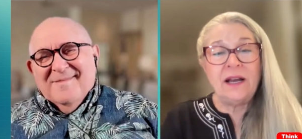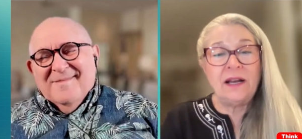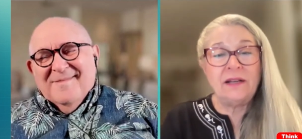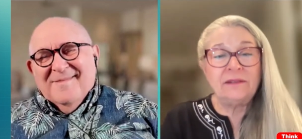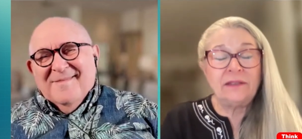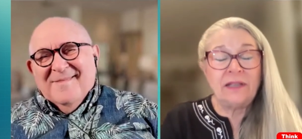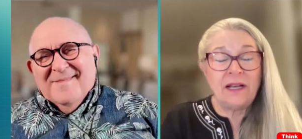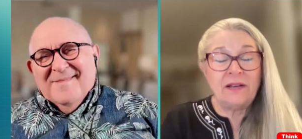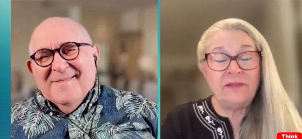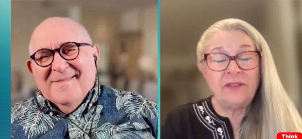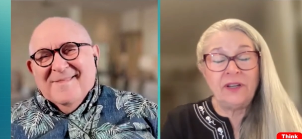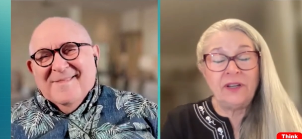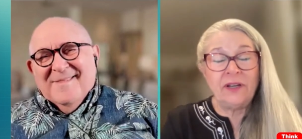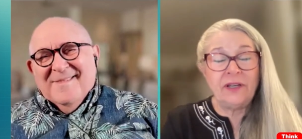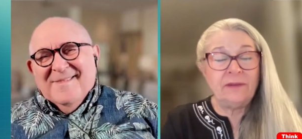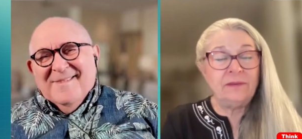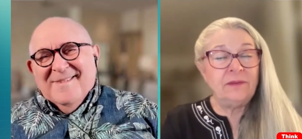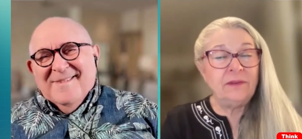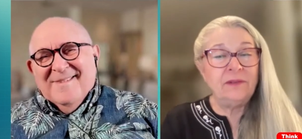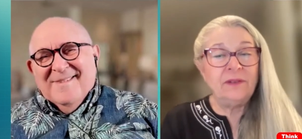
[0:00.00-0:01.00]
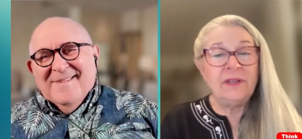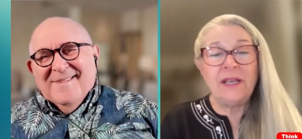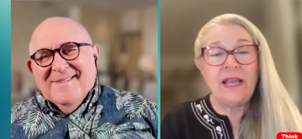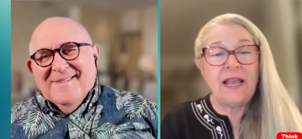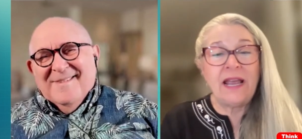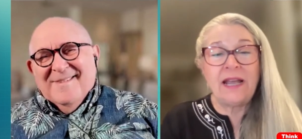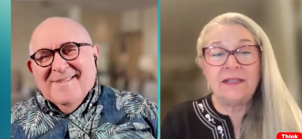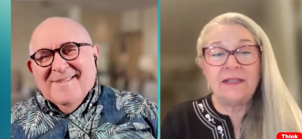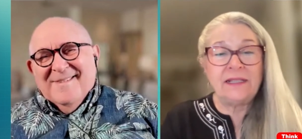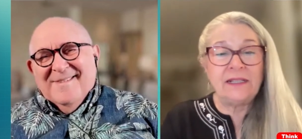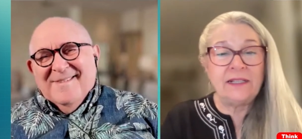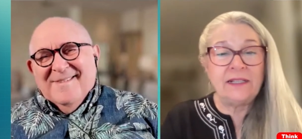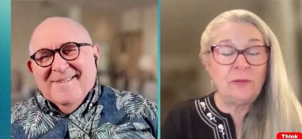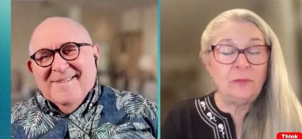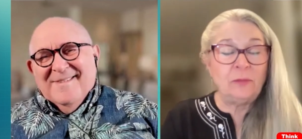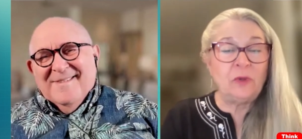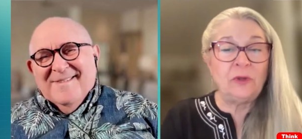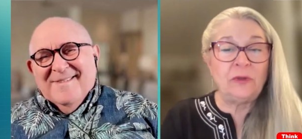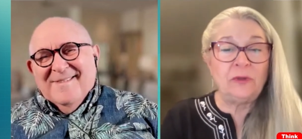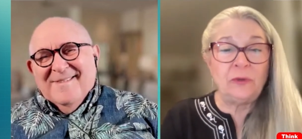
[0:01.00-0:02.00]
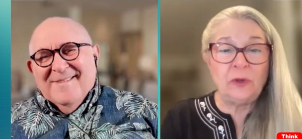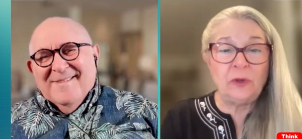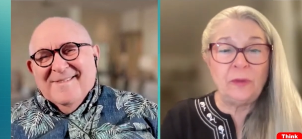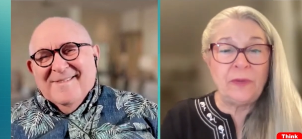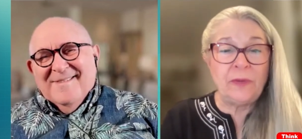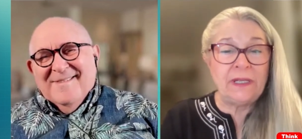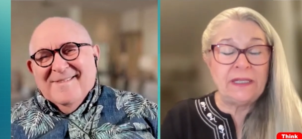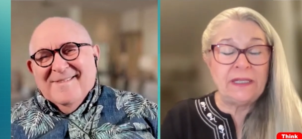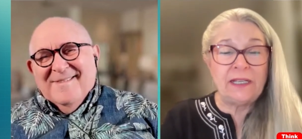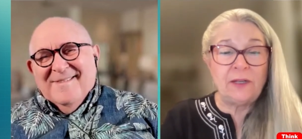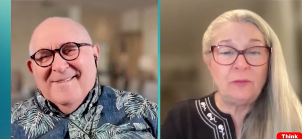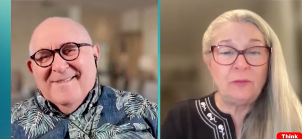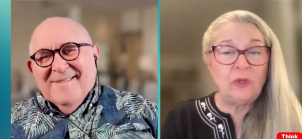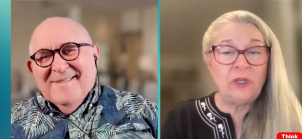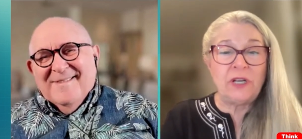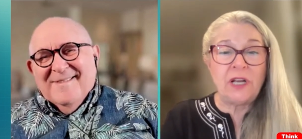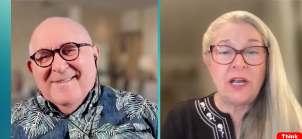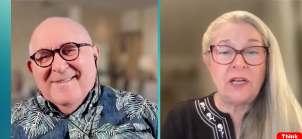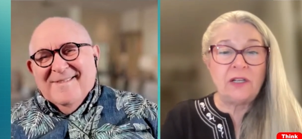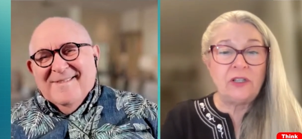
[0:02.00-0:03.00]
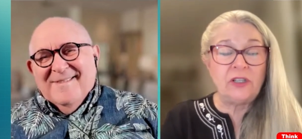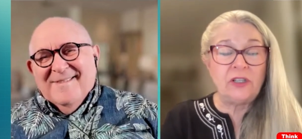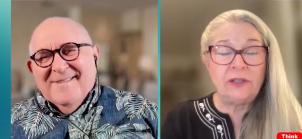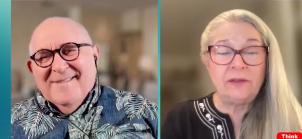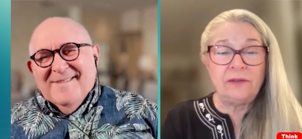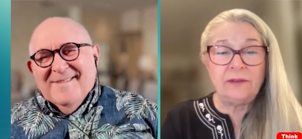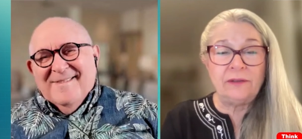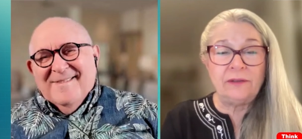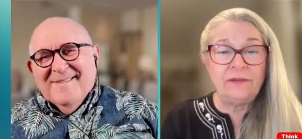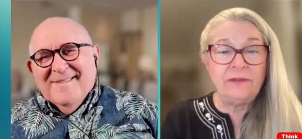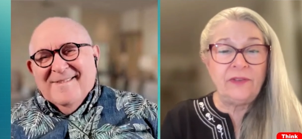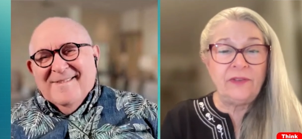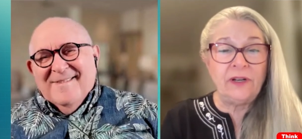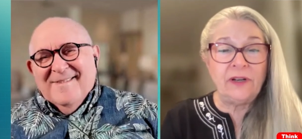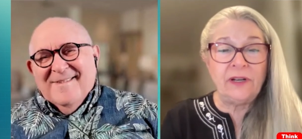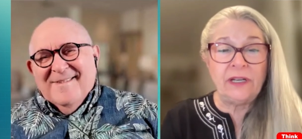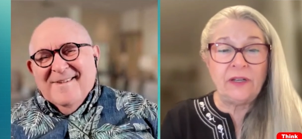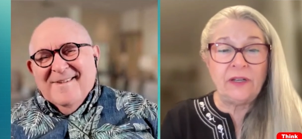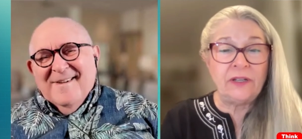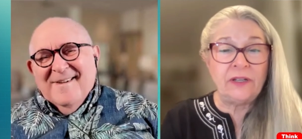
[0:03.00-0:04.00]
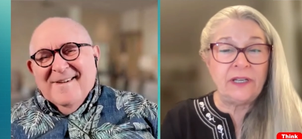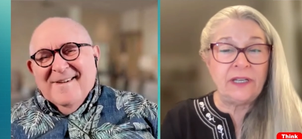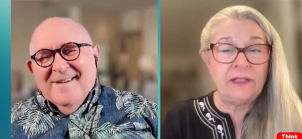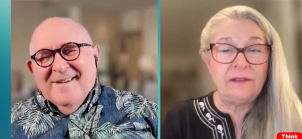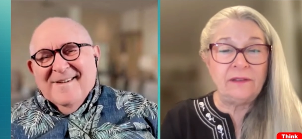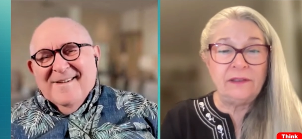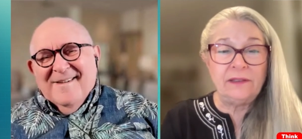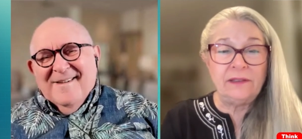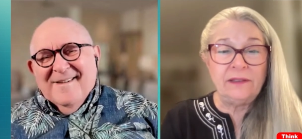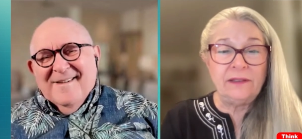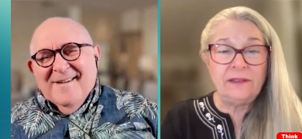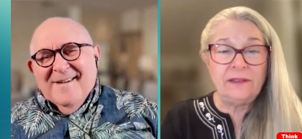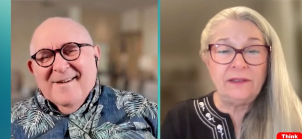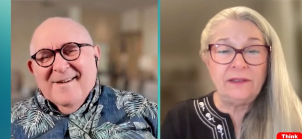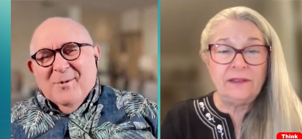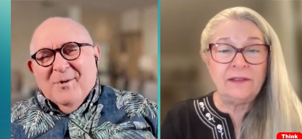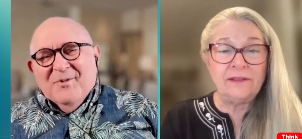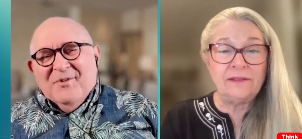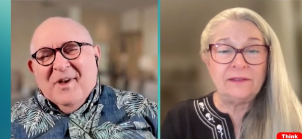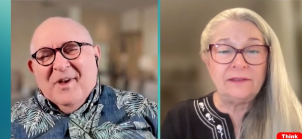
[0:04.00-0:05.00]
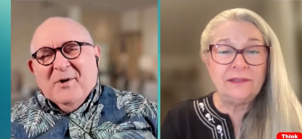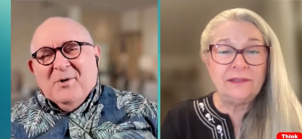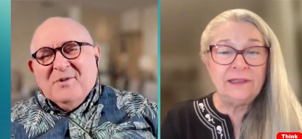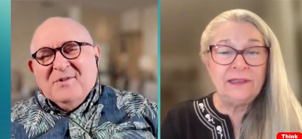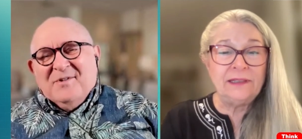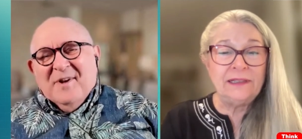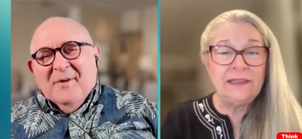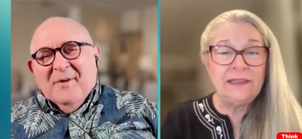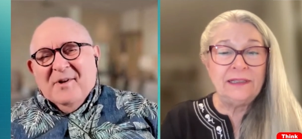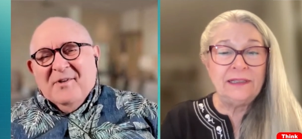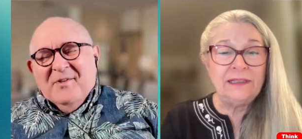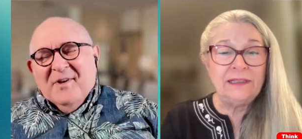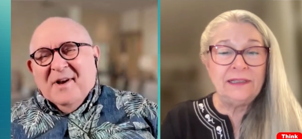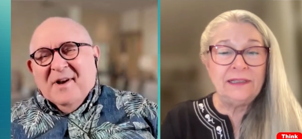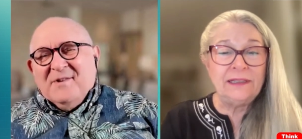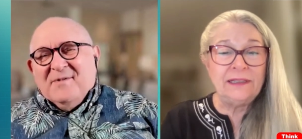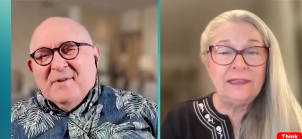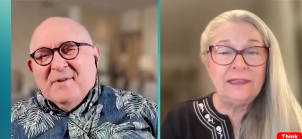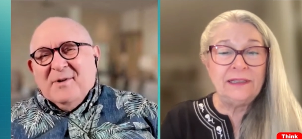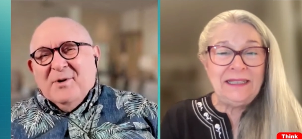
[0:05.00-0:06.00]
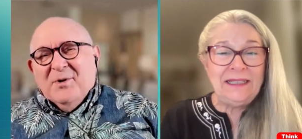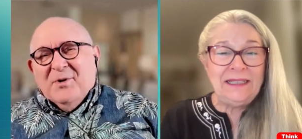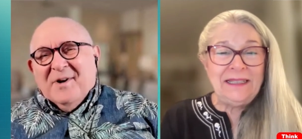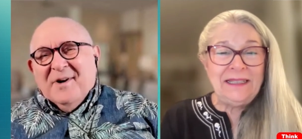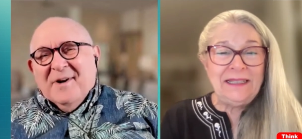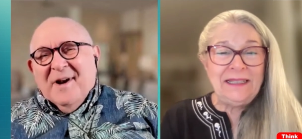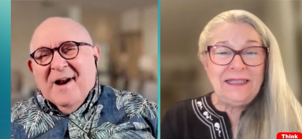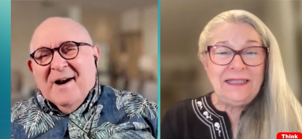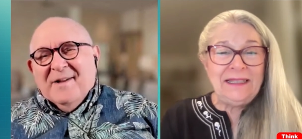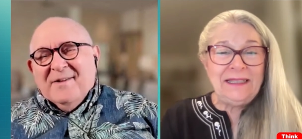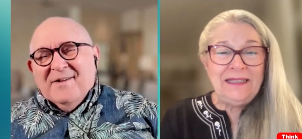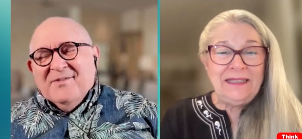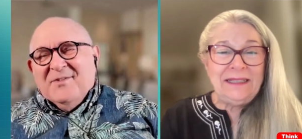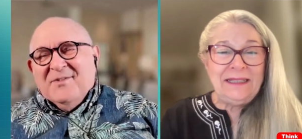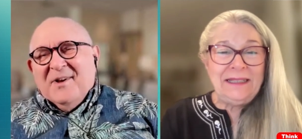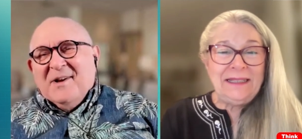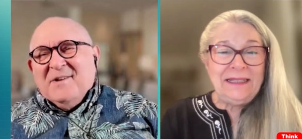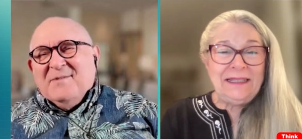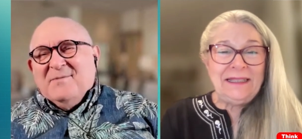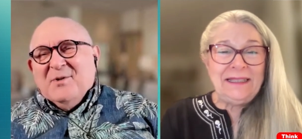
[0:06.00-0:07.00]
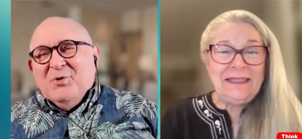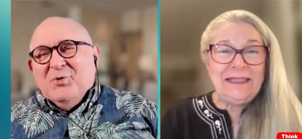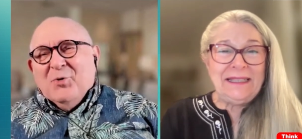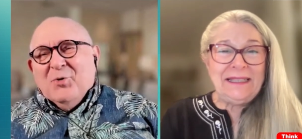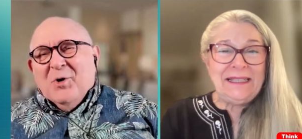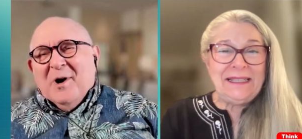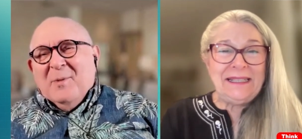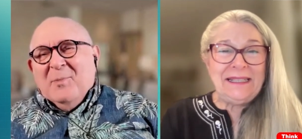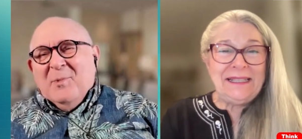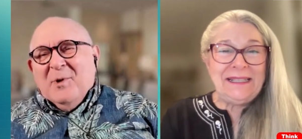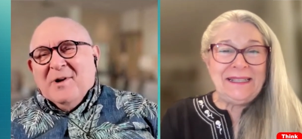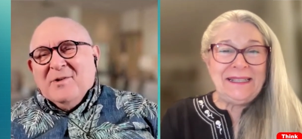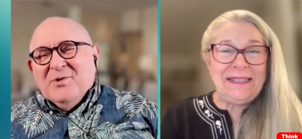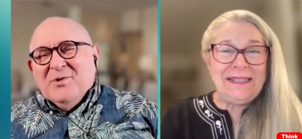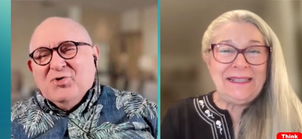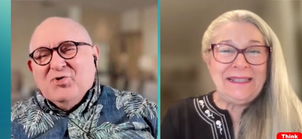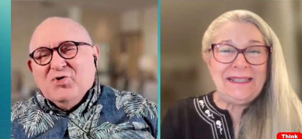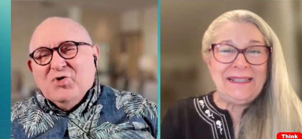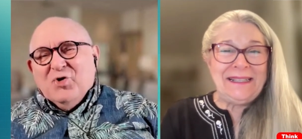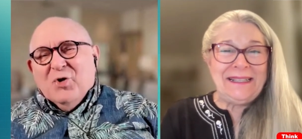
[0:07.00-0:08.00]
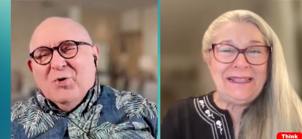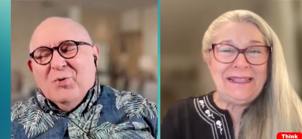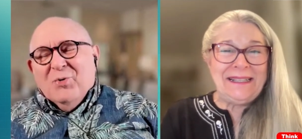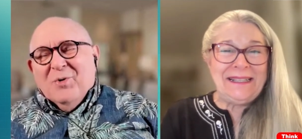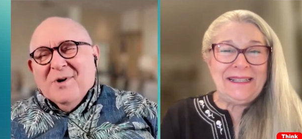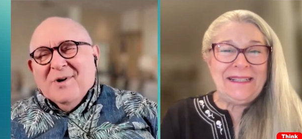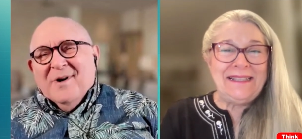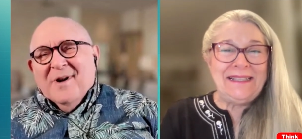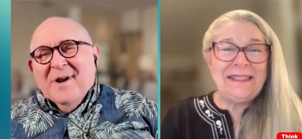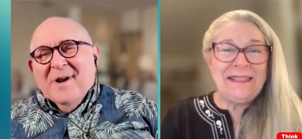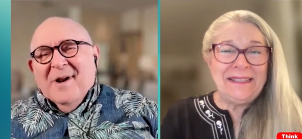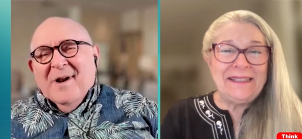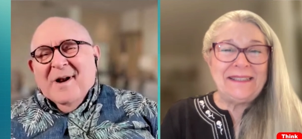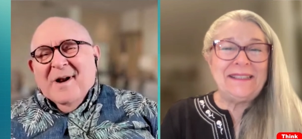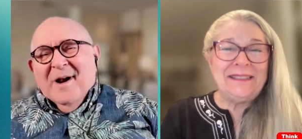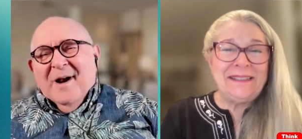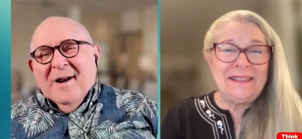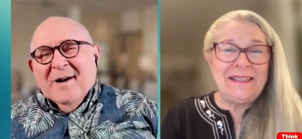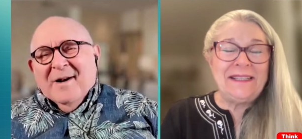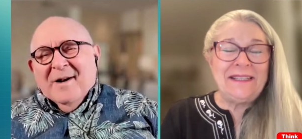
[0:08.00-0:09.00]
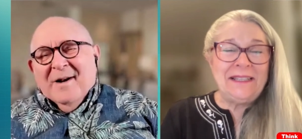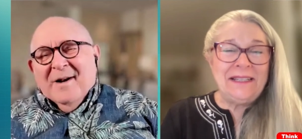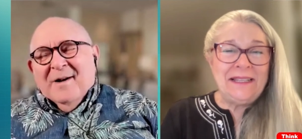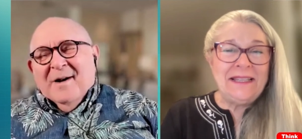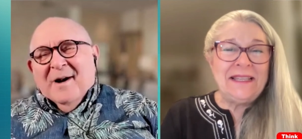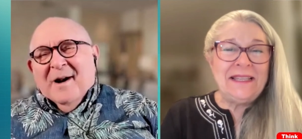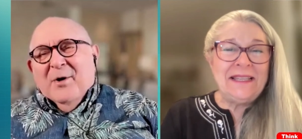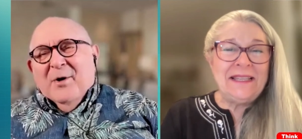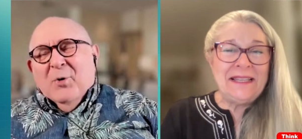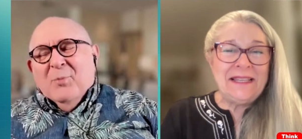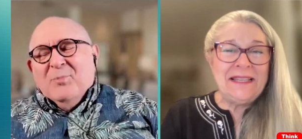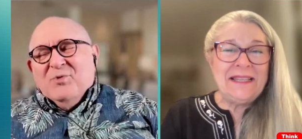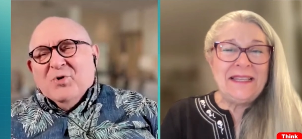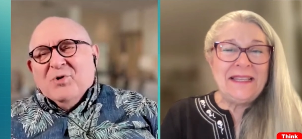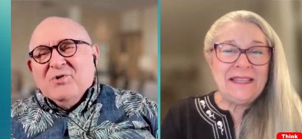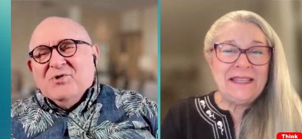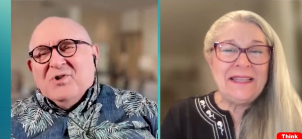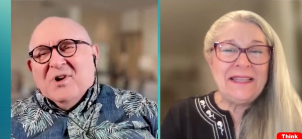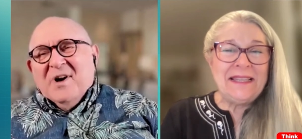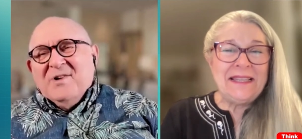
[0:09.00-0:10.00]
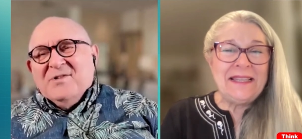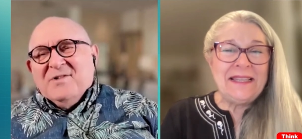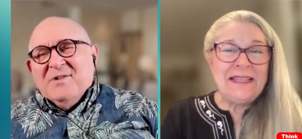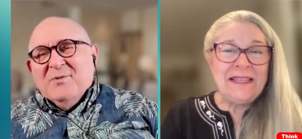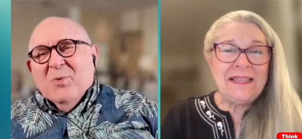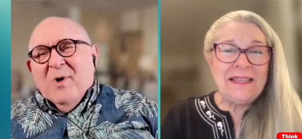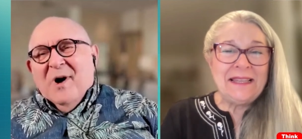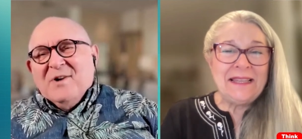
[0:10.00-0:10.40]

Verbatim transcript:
Speaker 1: a, a very excellent performance and production. Very good.
Speaker 2: Yeah. Well, thank you, Stephanie. Thanks for looking at it. And thanks for joining me on the show. And and I hope George Kasen